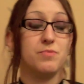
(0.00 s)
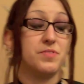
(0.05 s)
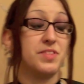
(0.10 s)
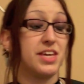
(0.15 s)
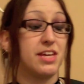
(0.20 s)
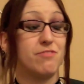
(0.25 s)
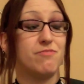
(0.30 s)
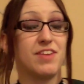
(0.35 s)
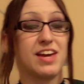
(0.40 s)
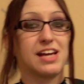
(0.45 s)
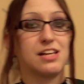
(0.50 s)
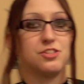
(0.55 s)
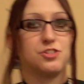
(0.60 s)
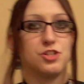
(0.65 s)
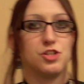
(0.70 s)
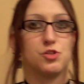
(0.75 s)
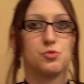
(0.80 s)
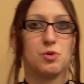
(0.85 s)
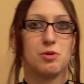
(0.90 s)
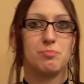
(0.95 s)
the
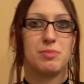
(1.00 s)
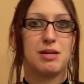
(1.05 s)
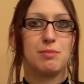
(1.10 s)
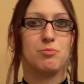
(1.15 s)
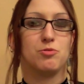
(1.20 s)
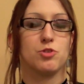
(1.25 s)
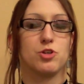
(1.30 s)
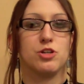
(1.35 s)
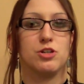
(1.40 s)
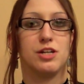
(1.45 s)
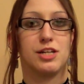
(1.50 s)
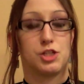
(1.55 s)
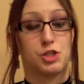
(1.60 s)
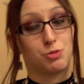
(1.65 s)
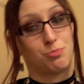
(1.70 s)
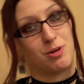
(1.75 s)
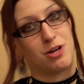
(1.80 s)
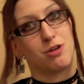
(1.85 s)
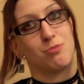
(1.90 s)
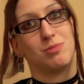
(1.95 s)
advances, what people are
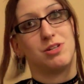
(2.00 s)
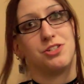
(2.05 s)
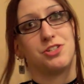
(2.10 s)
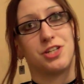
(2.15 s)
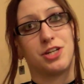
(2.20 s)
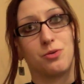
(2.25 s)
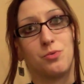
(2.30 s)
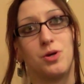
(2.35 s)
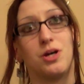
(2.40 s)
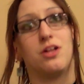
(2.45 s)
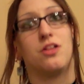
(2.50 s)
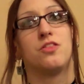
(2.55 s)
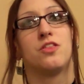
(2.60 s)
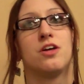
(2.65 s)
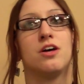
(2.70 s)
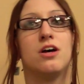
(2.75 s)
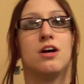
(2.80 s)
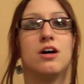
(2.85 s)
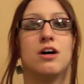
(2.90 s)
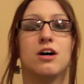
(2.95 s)
experimenting with,
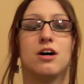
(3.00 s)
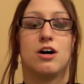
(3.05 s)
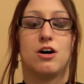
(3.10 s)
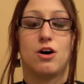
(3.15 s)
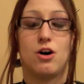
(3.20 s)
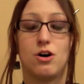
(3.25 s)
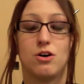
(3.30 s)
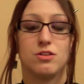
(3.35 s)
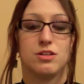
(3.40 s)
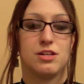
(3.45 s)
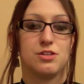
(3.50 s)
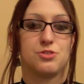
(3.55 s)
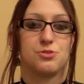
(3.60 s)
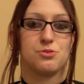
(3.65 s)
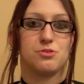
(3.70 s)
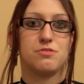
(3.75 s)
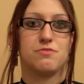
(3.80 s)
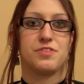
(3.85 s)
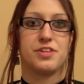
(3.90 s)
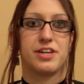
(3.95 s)
all that
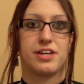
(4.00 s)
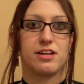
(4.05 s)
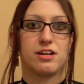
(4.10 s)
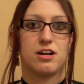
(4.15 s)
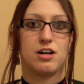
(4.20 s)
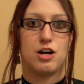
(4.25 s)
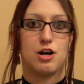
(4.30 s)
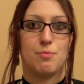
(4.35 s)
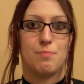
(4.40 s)
sort of thing.